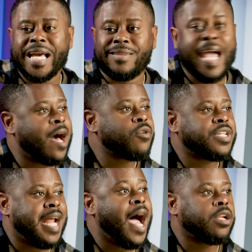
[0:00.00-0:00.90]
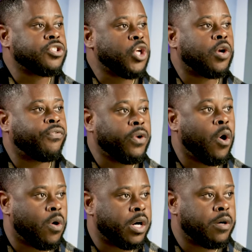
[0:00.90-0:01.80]
$1,000 on the
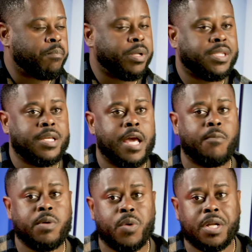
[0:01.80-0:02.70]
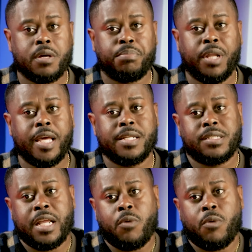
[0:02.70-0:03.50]
floor, but then yet we want to complain and say that